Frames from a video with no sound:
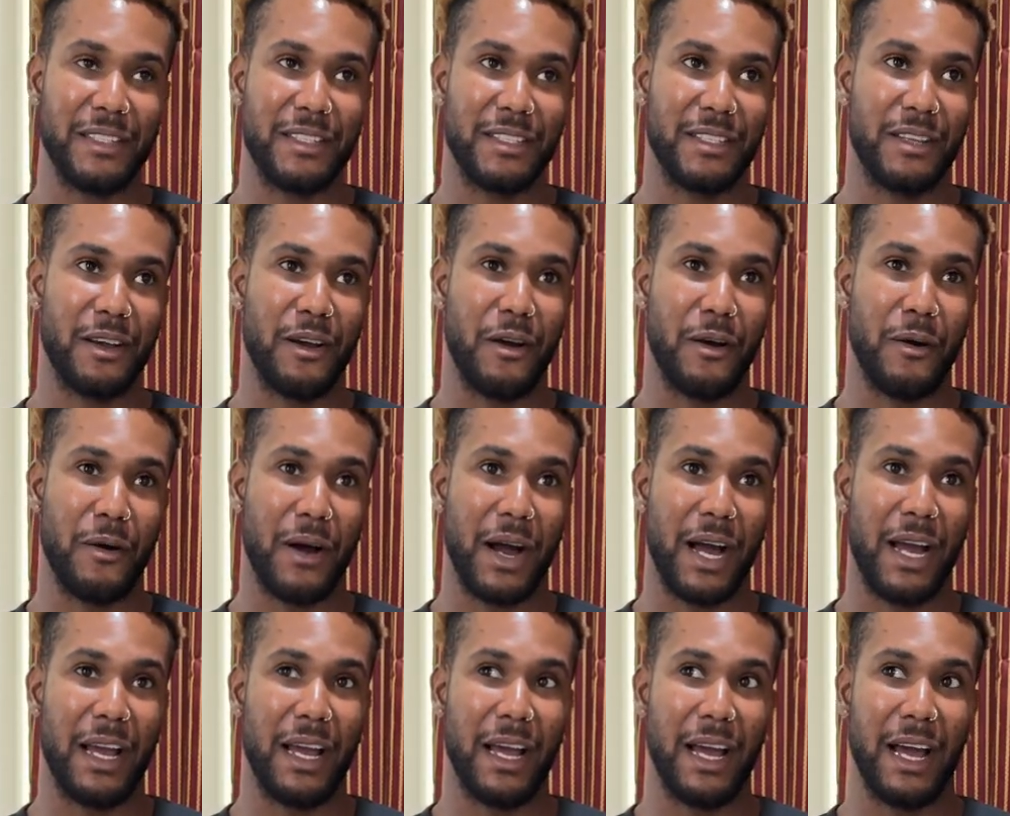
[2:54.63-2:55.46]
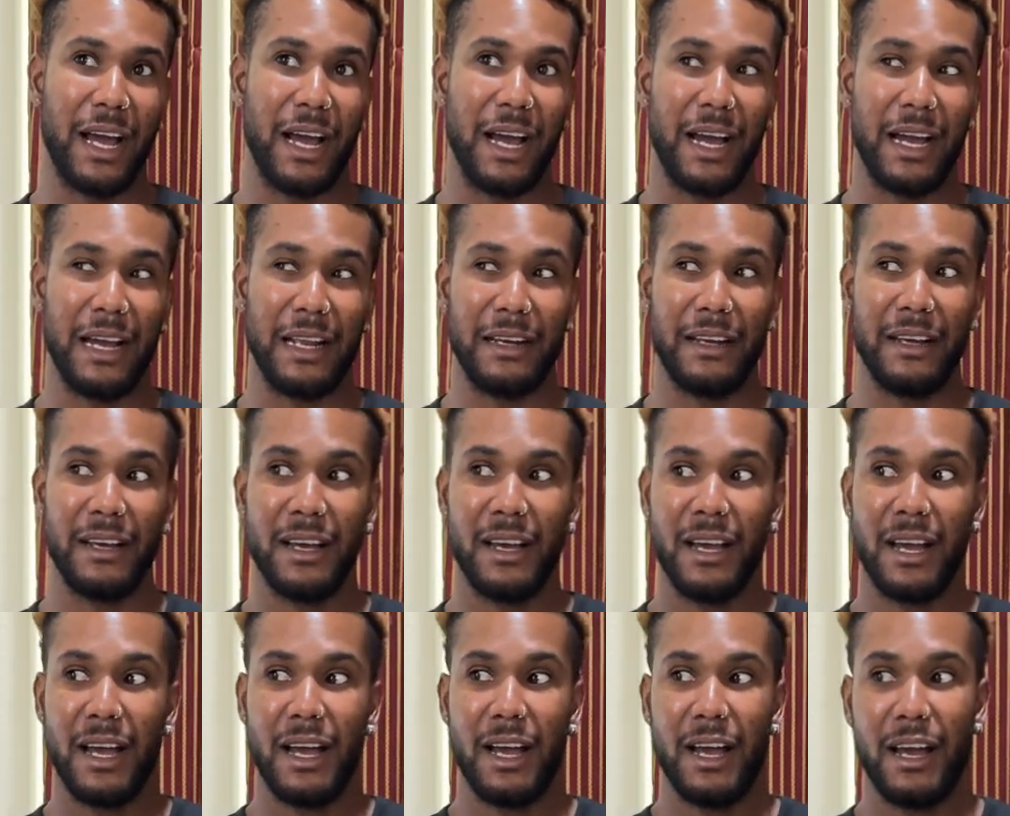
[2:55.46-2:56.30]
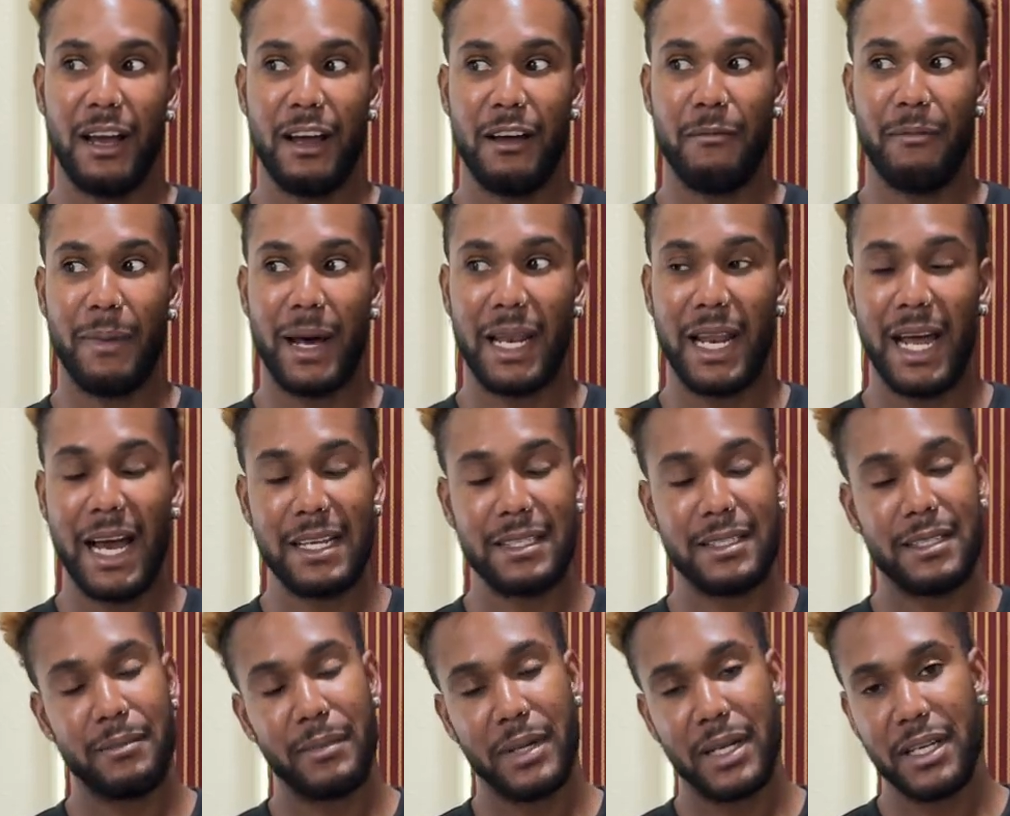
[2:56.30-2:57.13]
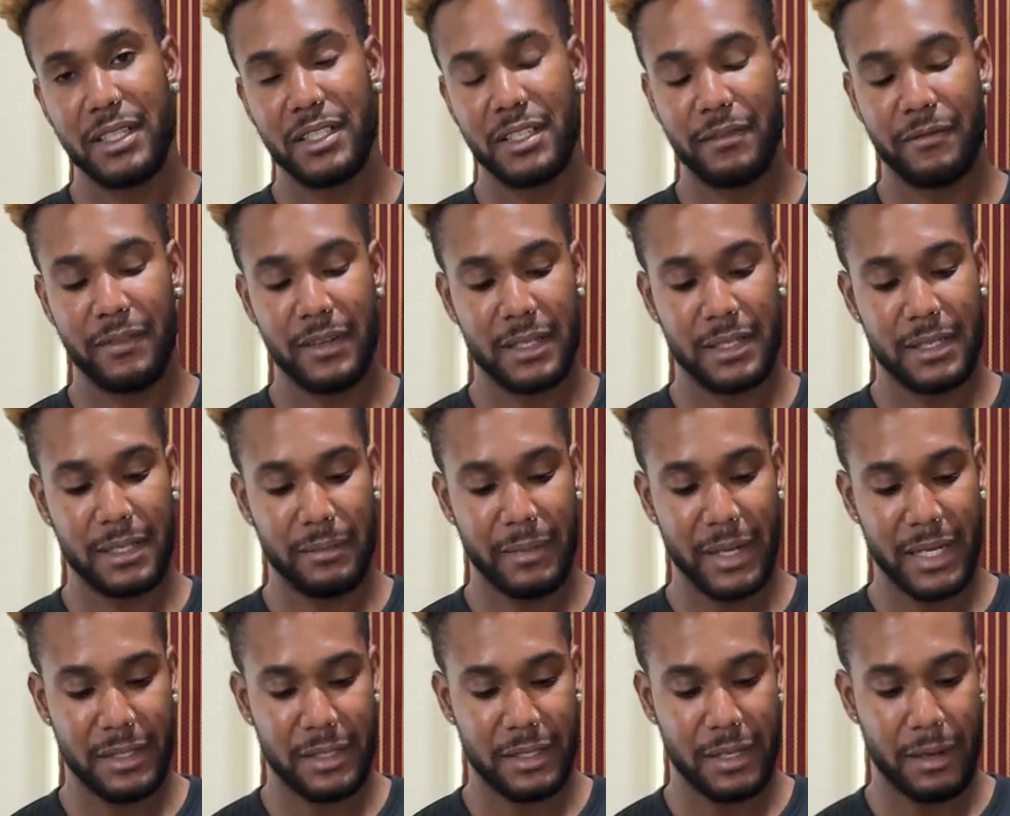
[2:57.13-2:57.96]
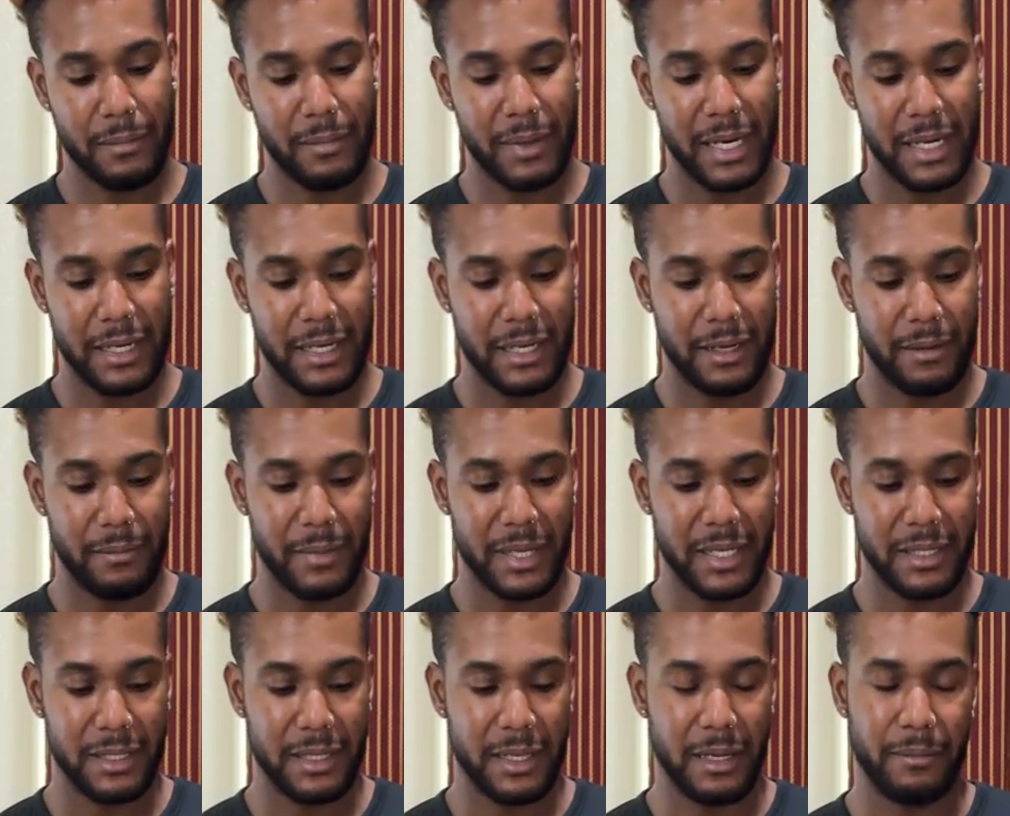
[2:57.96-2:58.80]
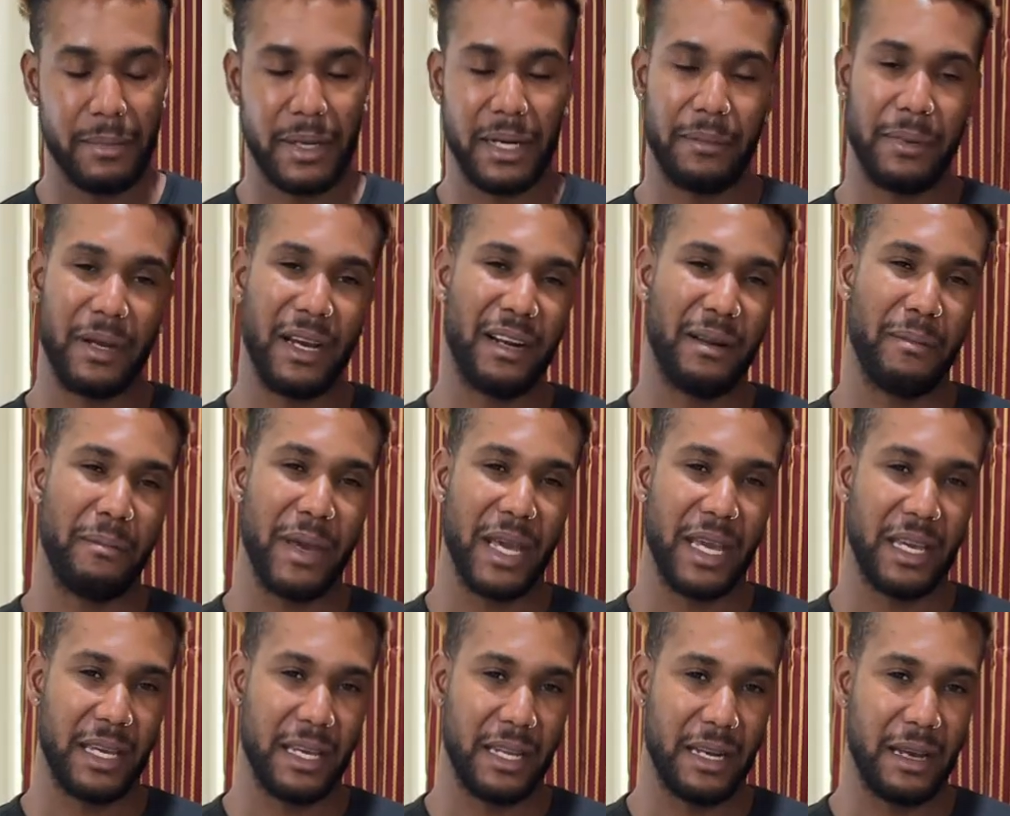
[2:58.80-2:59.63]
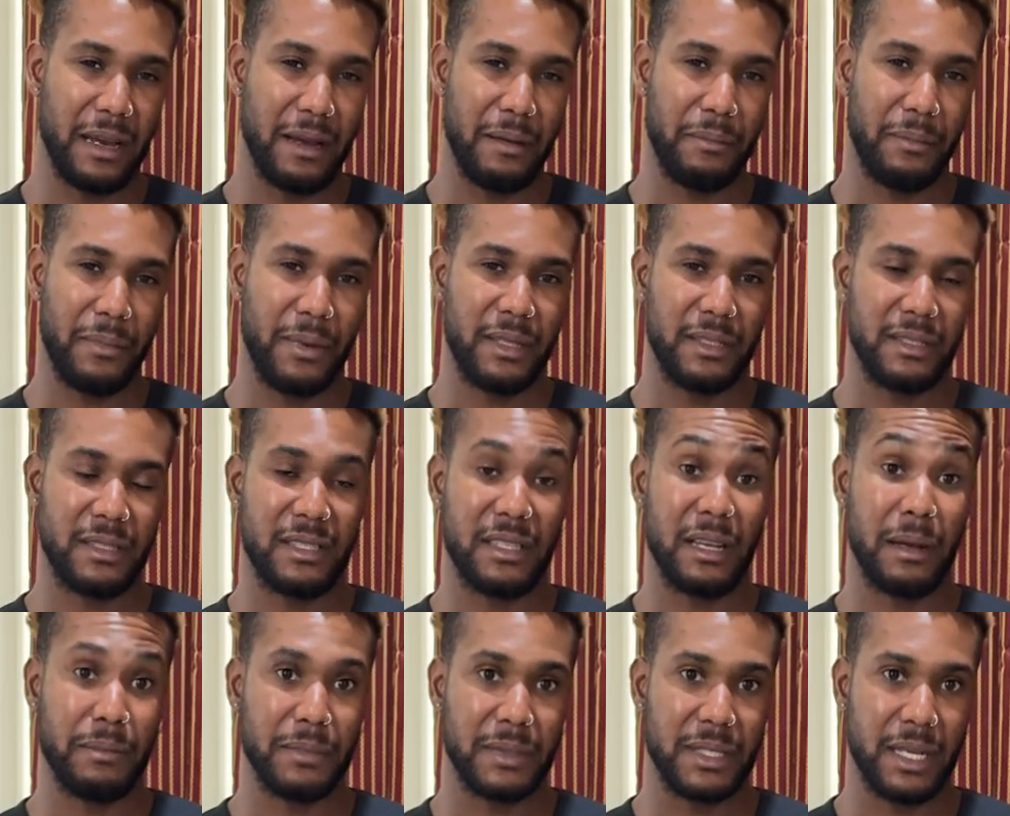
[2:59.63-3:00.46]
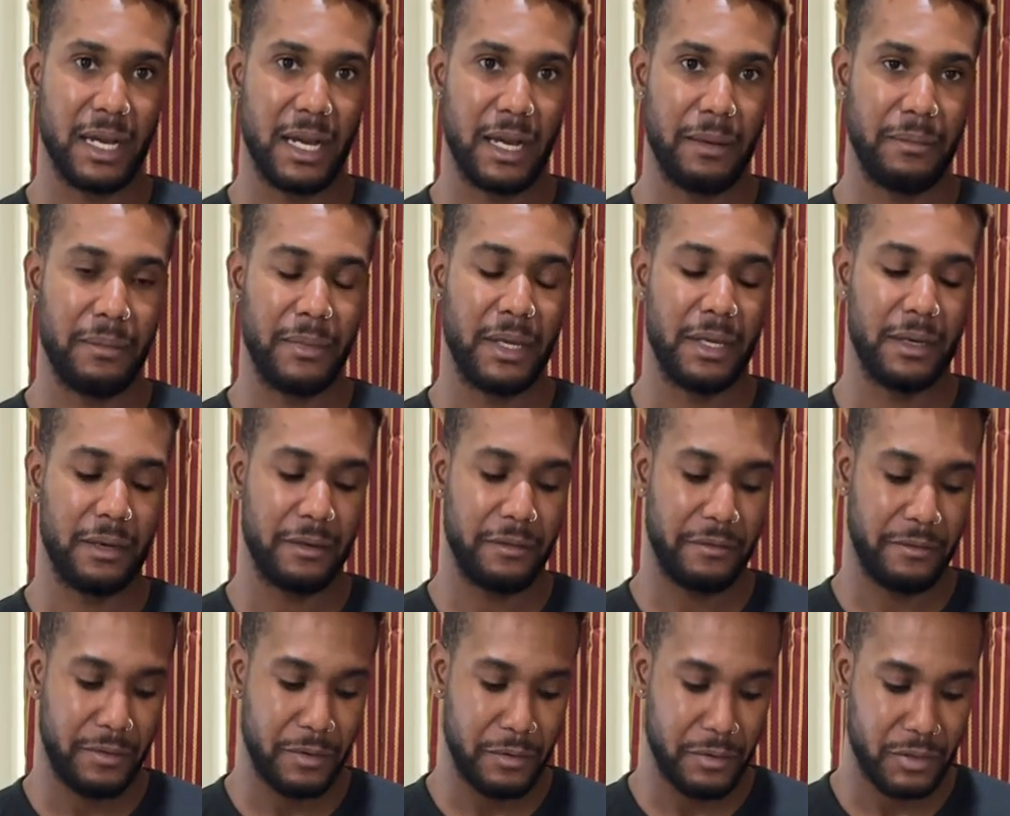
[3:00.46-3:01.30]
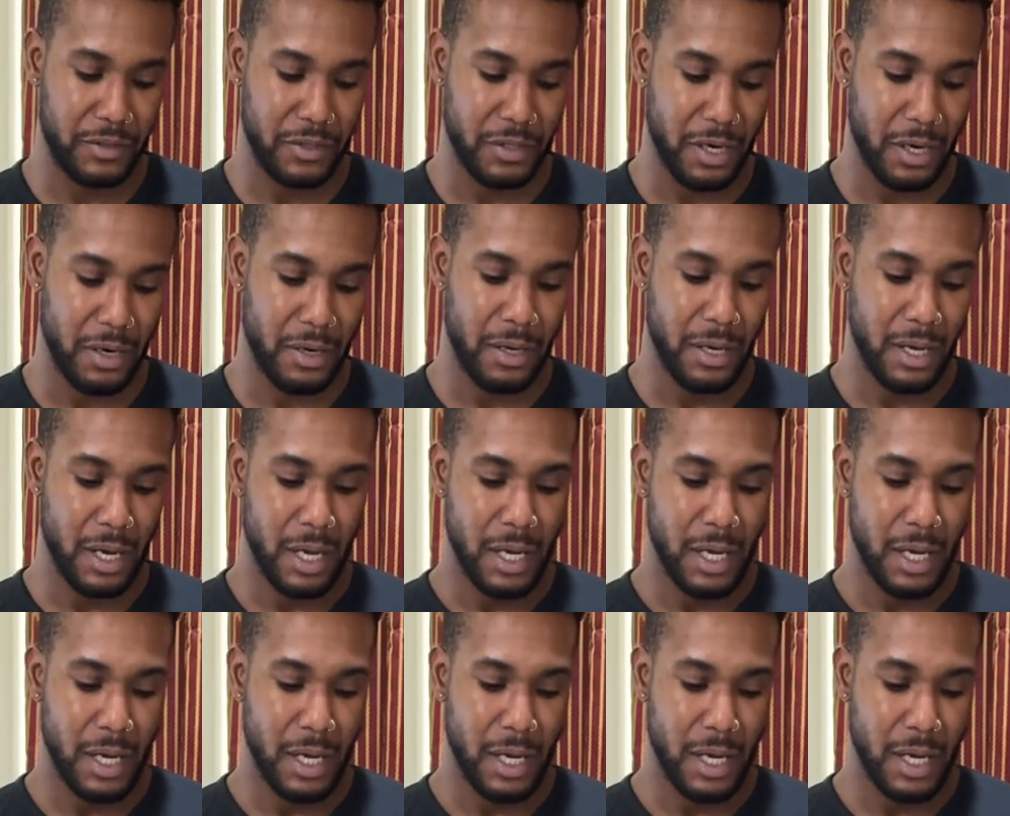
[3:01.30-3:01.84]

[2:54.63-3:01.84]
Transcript: So I had my last simulation for the semester, but I did miss it, but I'm gonna make it up sometime in the future.